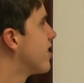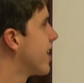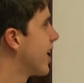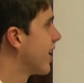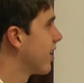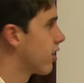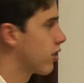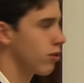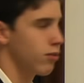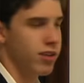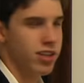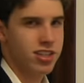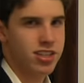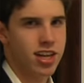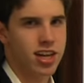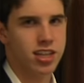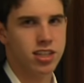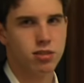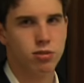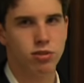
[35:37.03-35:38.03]
say that the
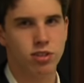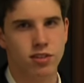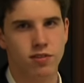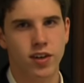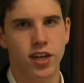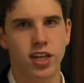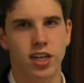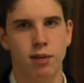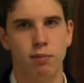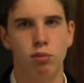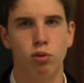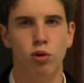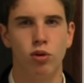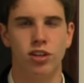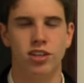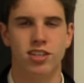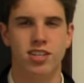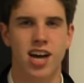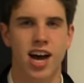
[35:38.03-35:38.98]
Renaissance was a very important